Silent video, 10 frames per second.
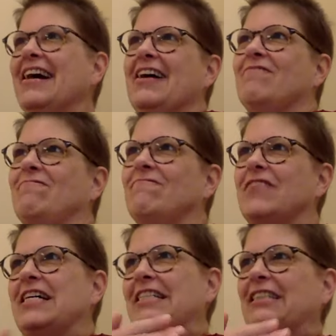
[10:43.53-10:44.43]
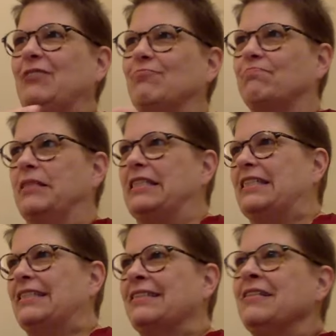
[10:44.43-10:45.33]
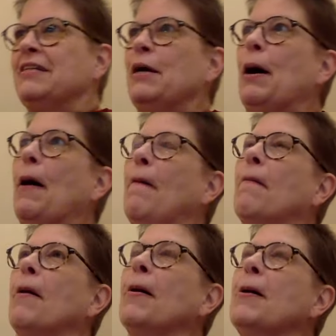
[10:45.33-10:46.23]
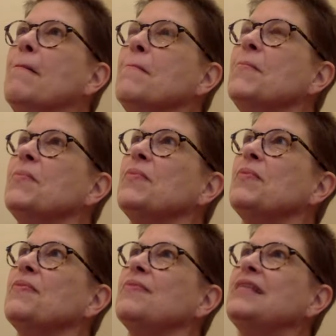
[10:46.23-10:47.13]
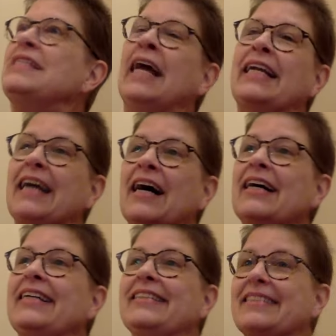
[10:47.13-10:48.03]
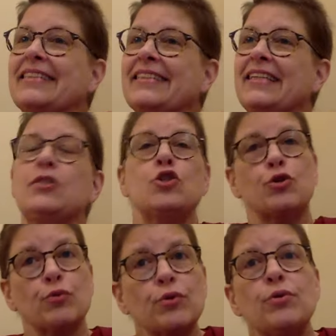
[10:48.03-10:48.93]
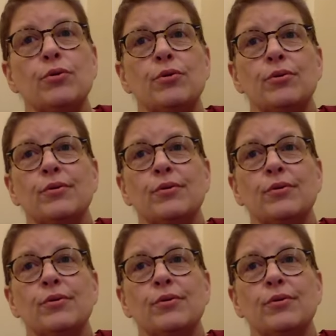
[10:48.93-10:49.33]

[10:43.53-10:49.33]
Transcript: non violent Buddhas. Um, it's not kind. It's true.